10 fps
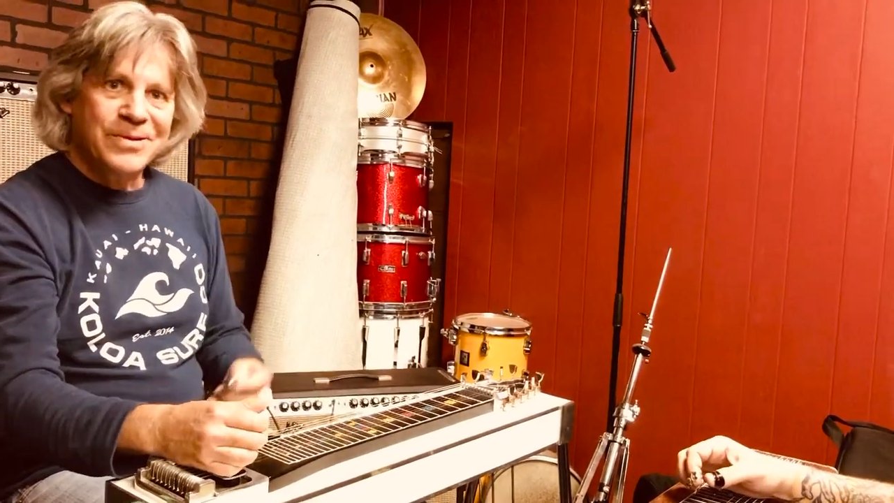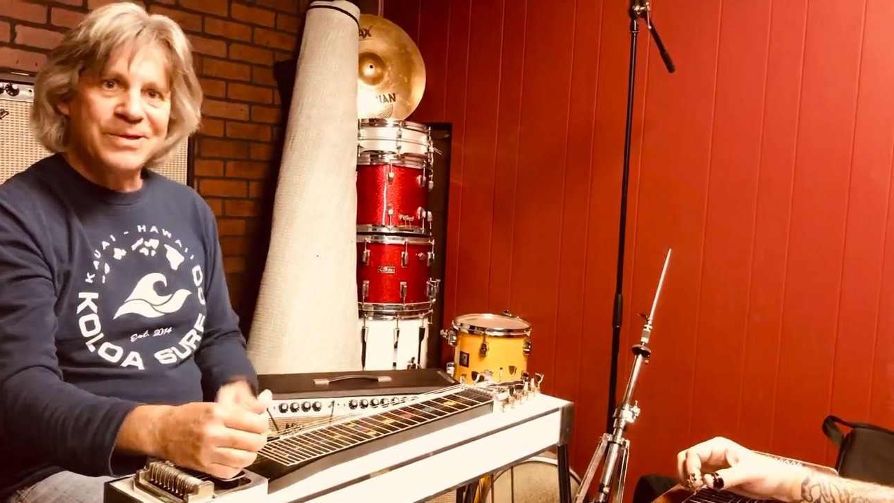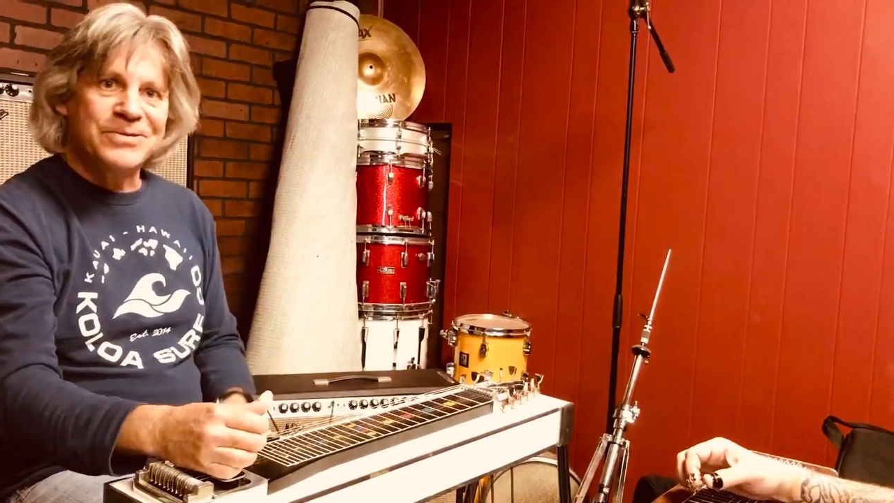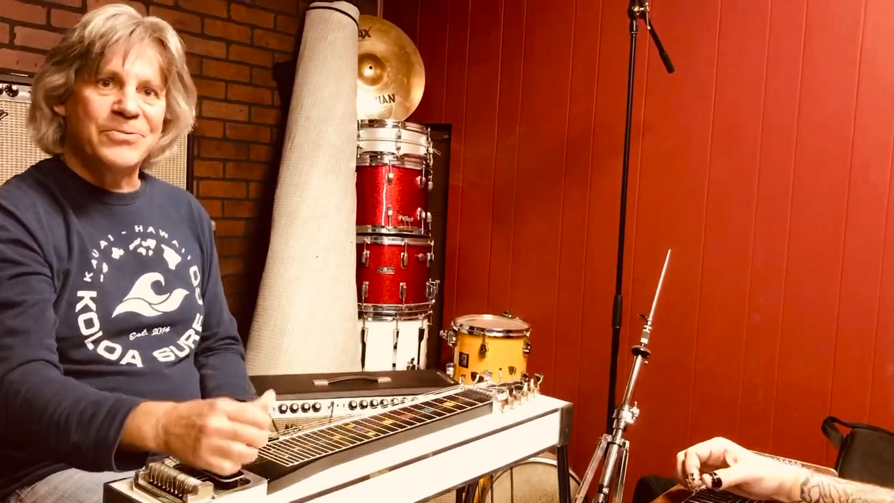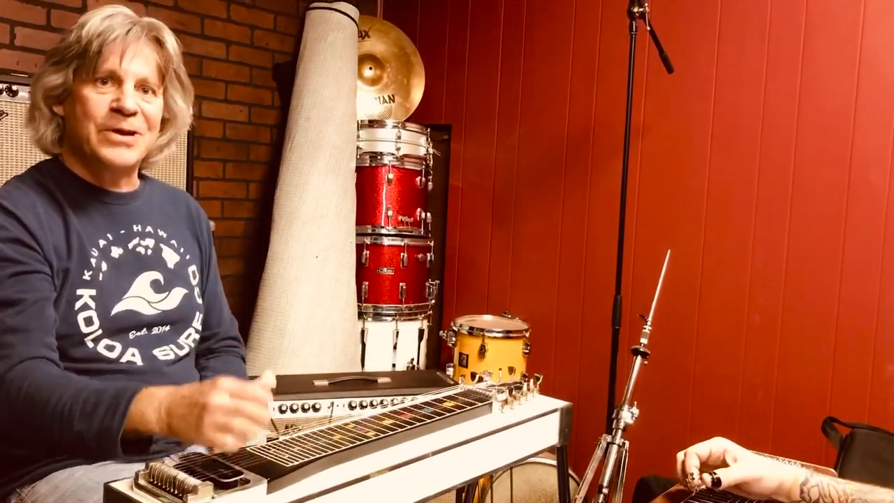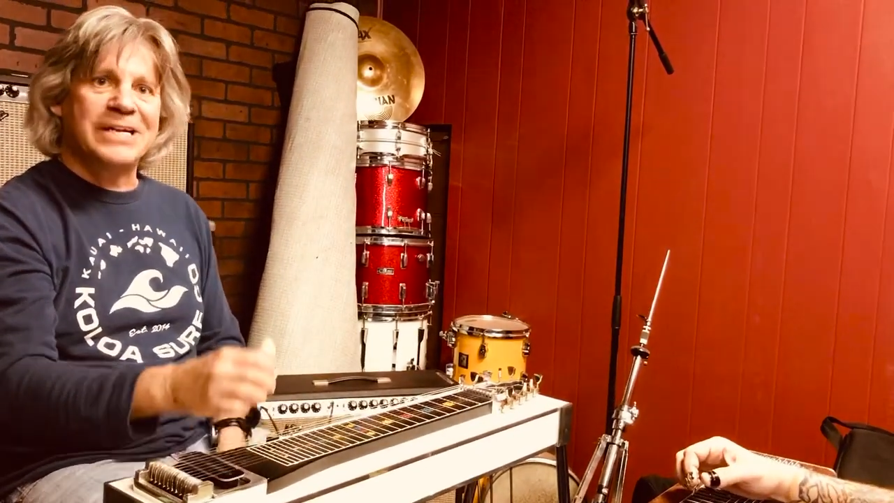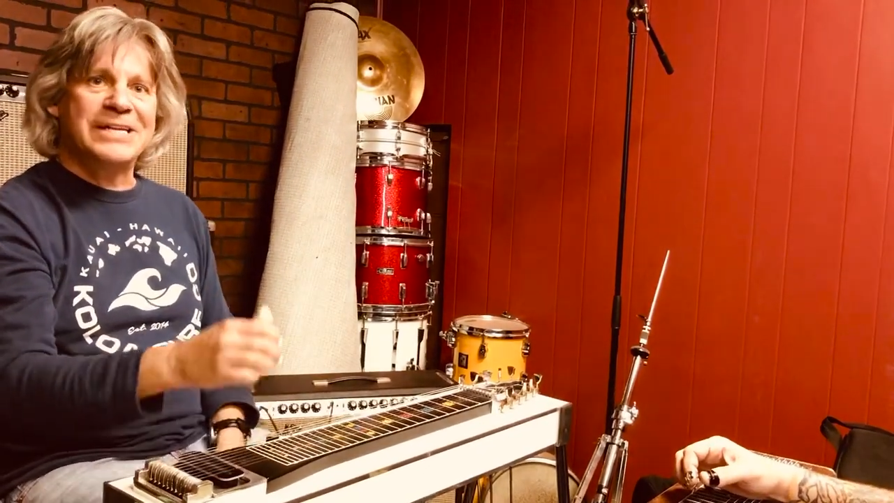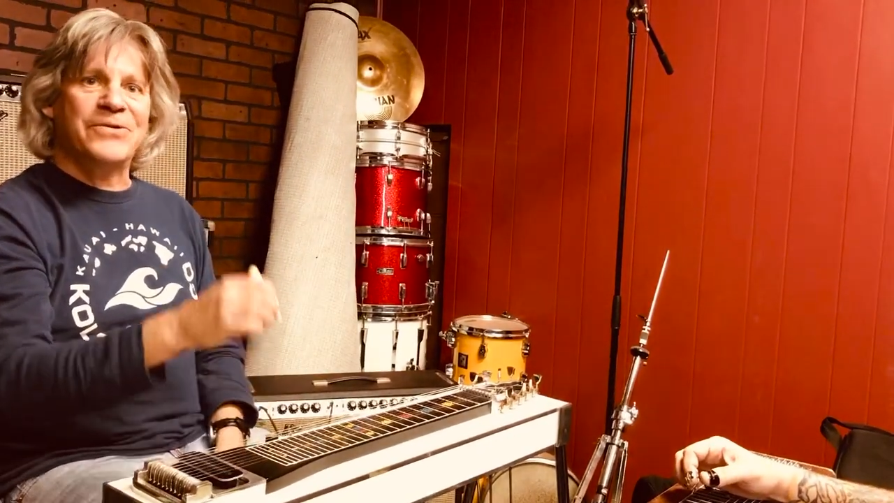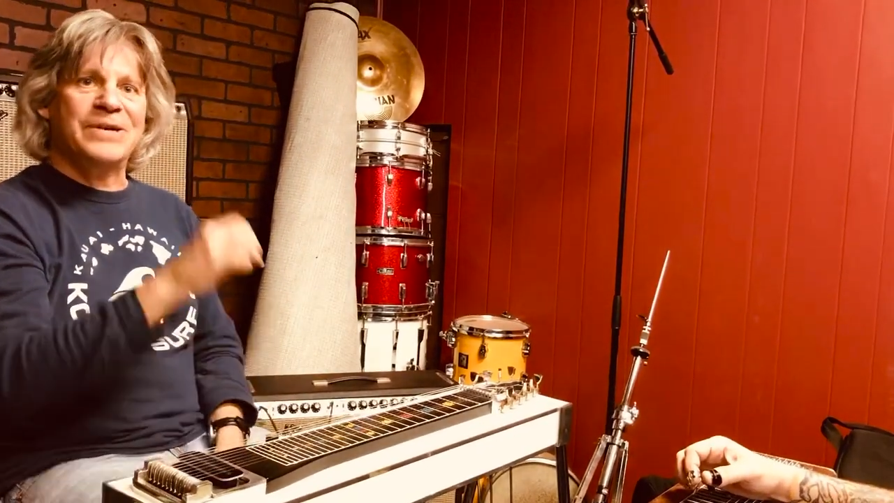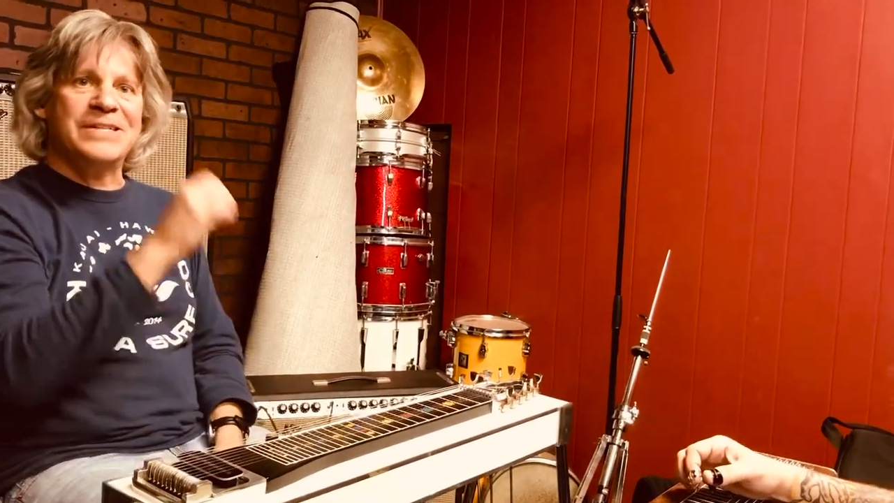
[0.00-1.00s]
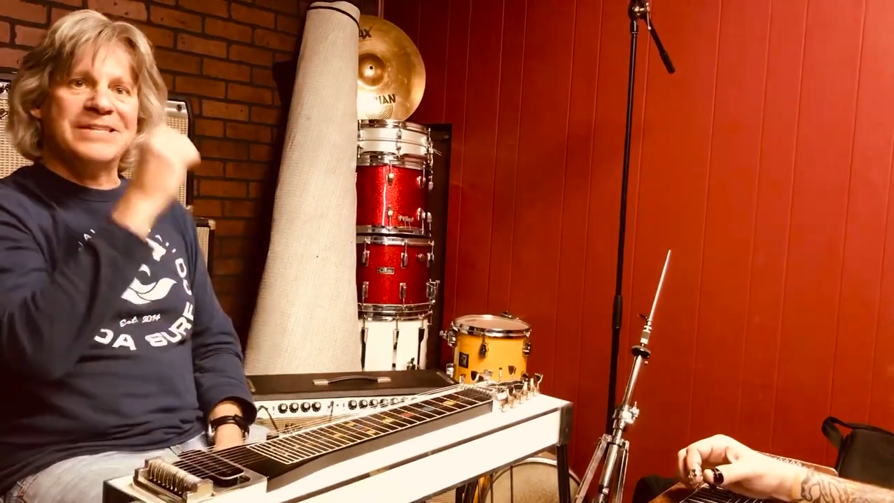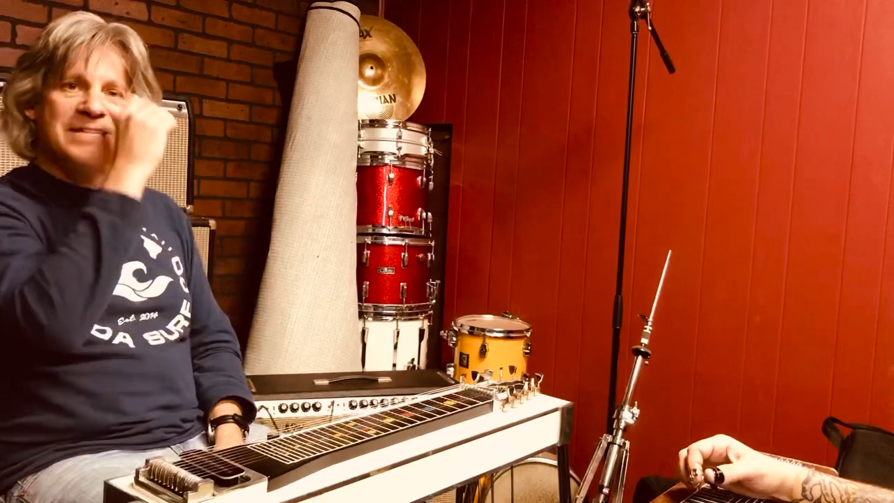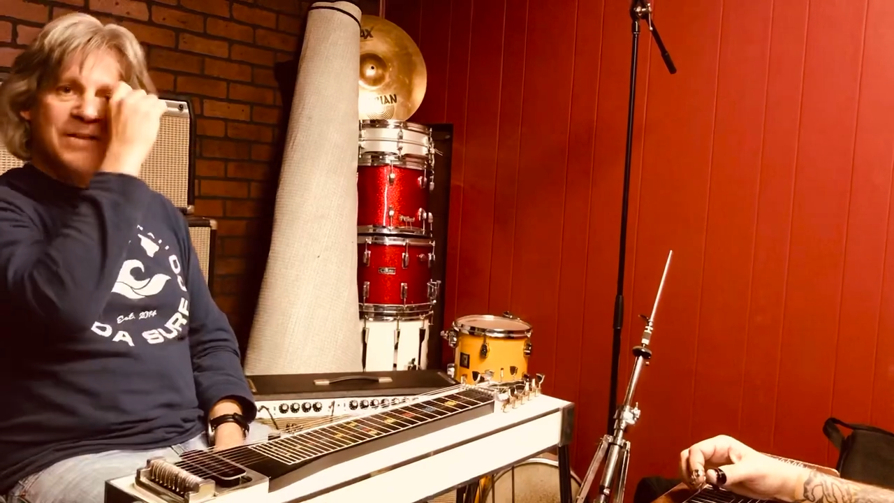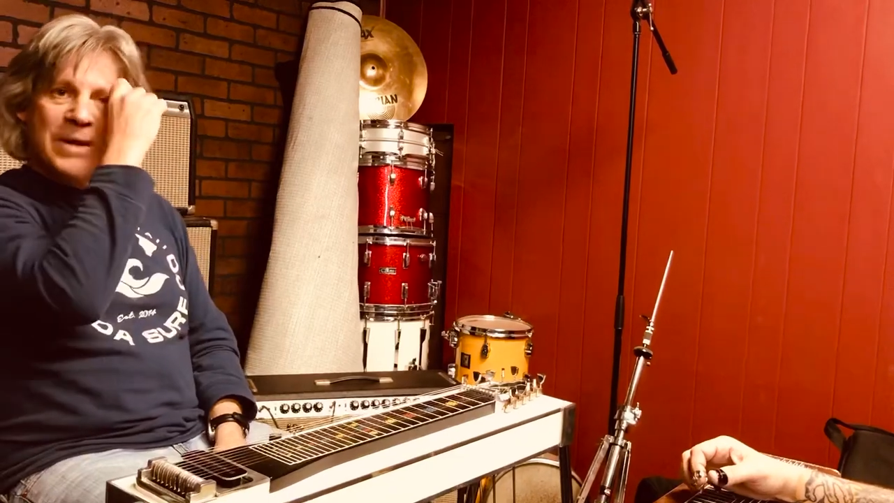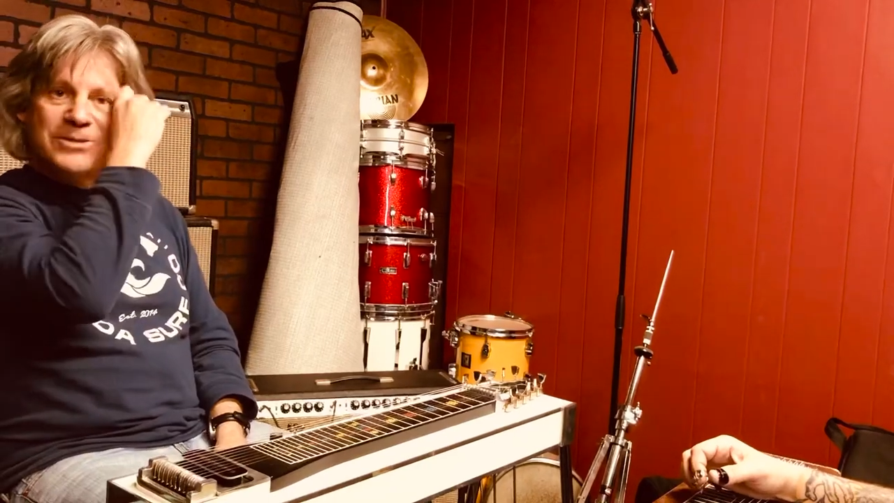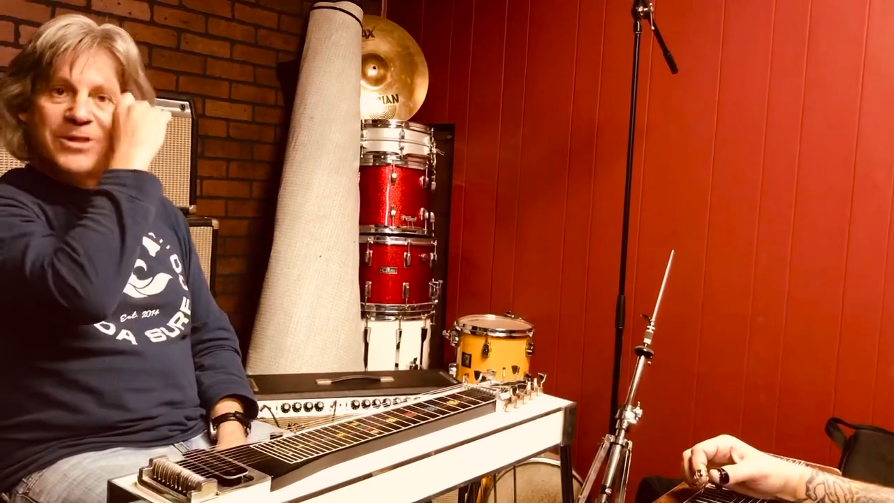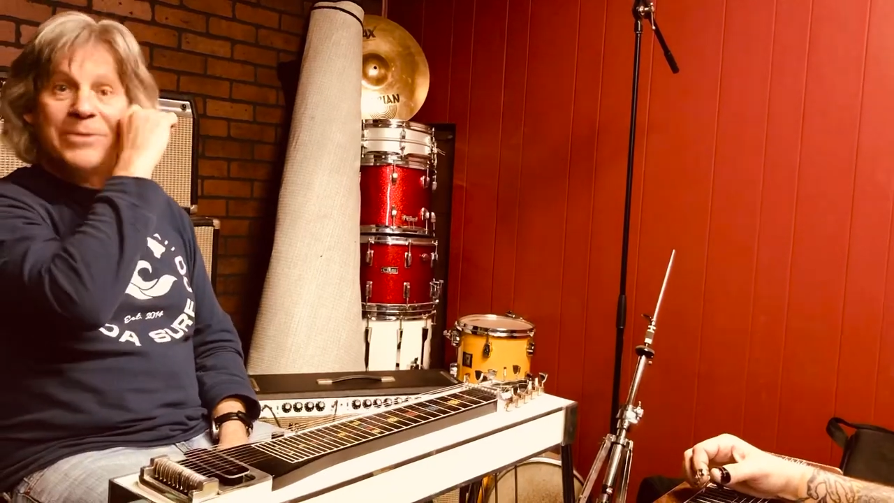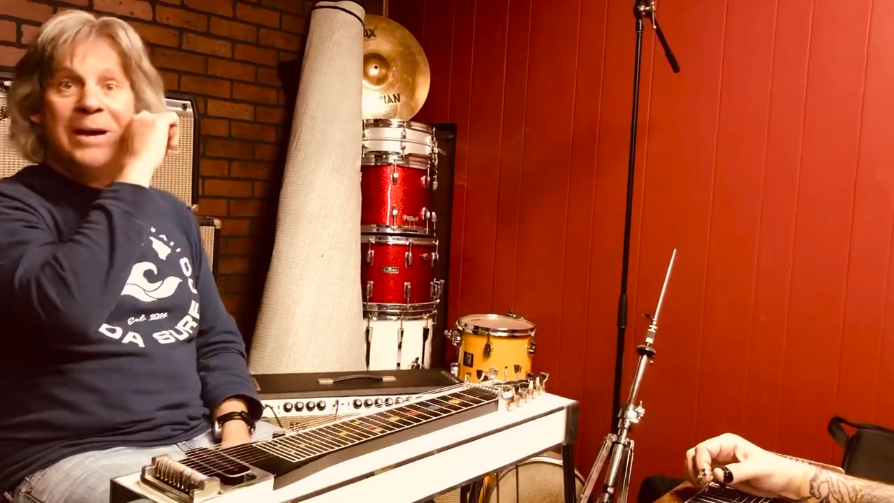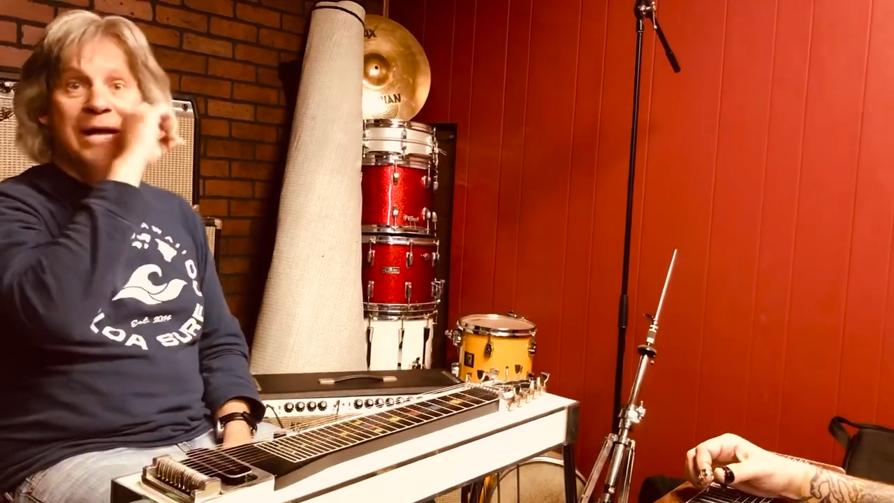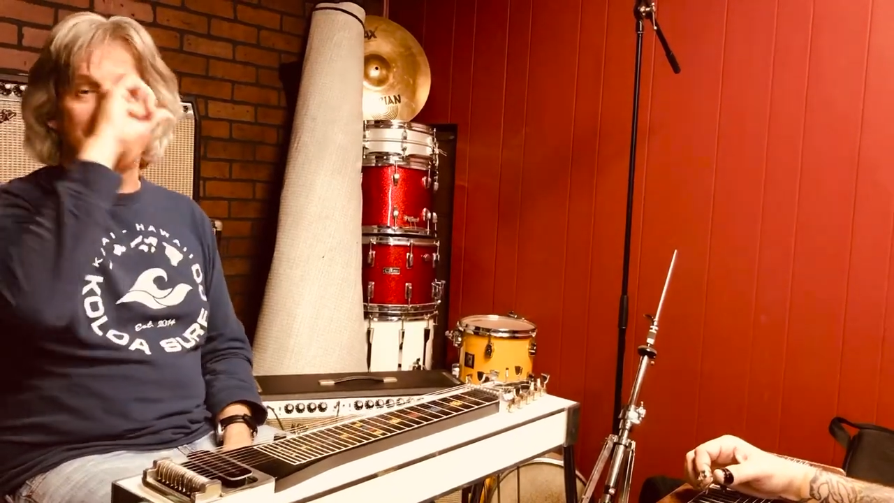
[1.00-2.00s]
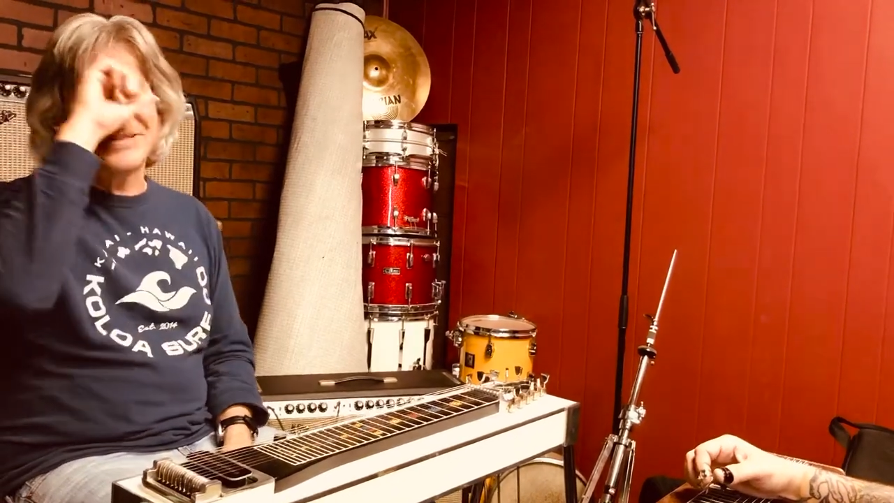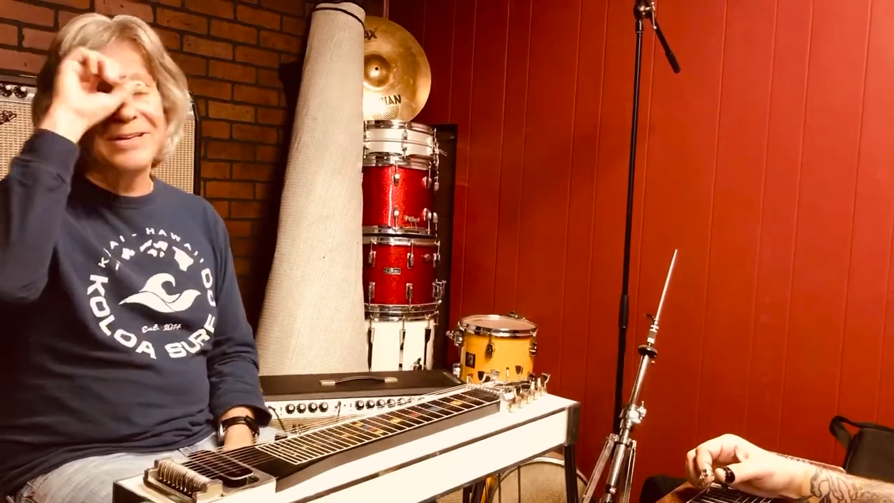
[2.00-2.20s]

it's really different. It depends on the band.